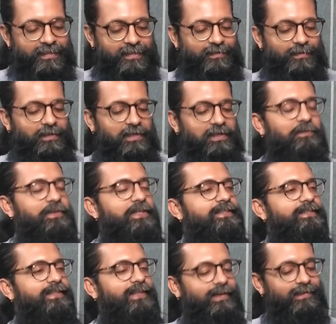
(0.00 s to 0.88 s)
So how
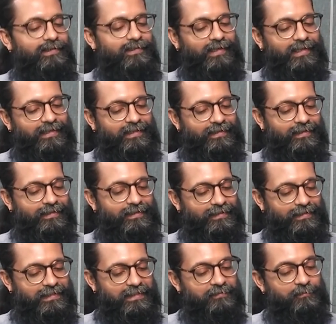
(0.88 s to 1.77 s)
has cardiac
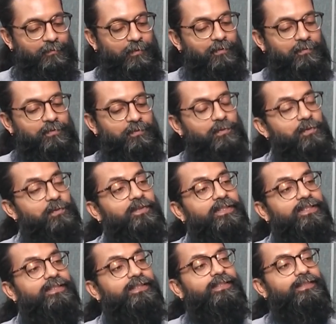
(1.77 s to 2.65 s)
care evolved
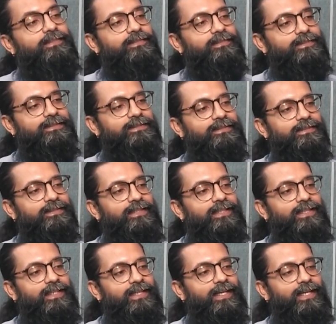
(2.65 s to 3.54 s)
over the years?
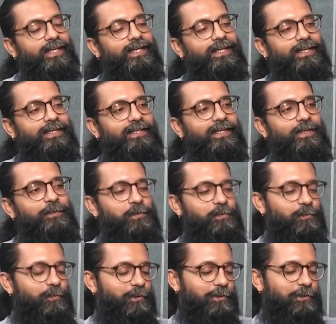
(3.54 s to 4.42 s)
And I
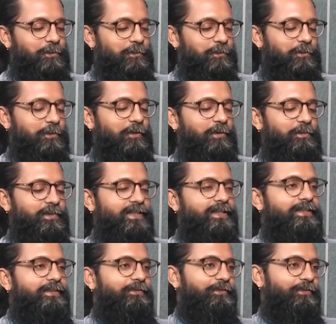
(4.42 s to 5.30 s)
would want you to
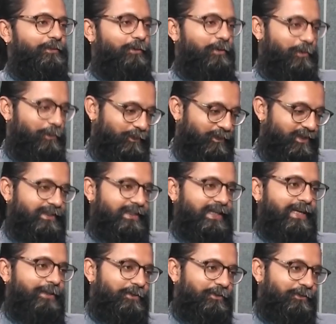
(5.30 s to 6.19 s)
comment from the
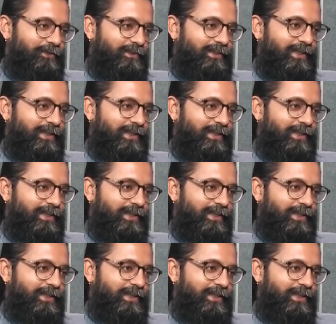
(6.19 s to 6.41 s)
time you've